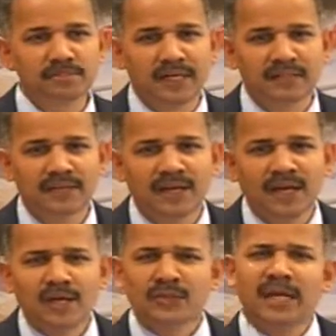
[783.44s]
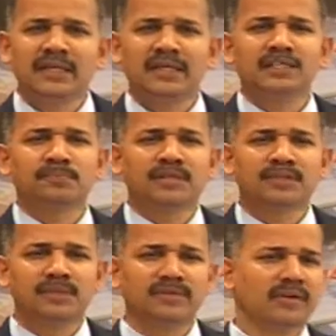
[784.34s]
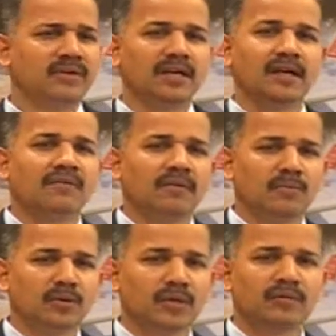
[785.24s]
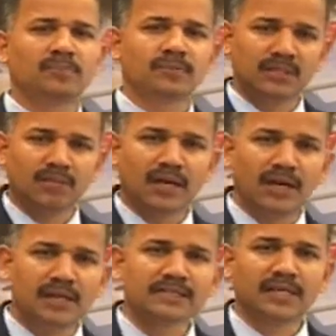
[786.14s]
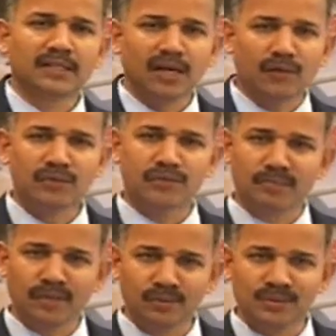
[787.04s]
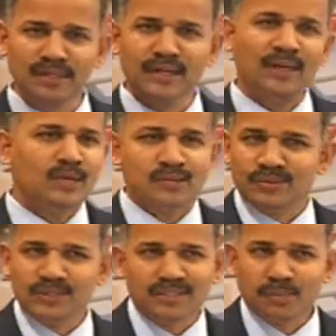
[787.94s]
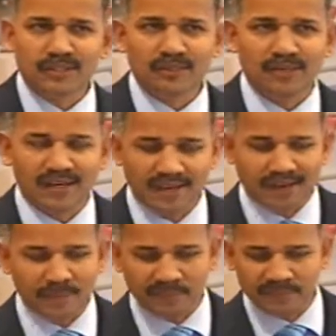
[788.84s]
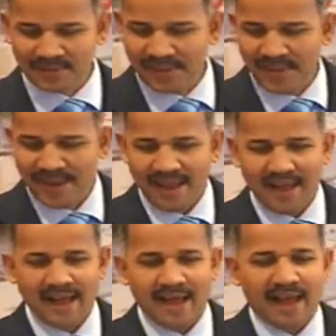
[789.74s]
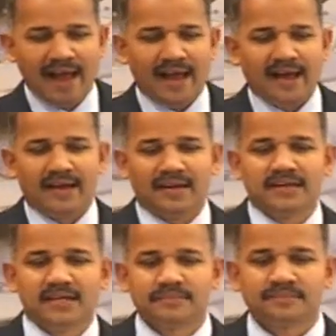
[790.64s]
place. So anything is possible. We are very careful about it. We put some guidelines saying that how it should be used. So it's possible anytime. And